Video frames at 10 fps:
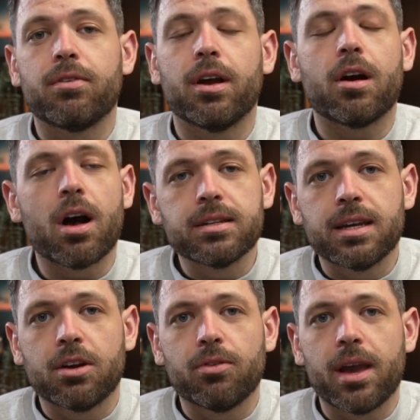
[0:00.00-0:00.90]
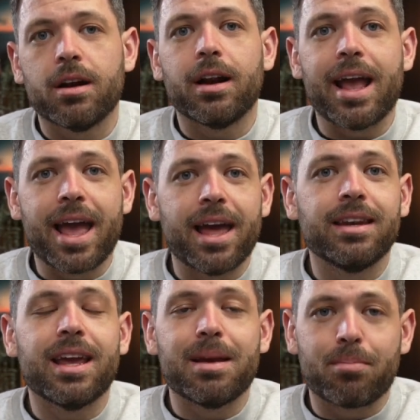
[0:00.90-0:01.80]
for a content creator
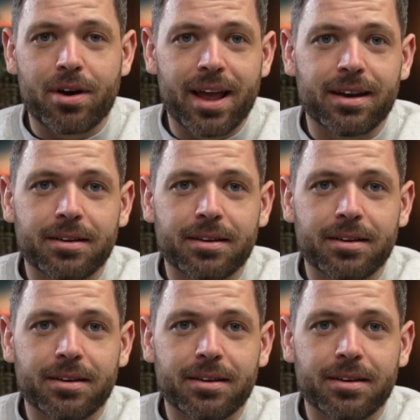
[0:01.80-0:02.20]
and a brand.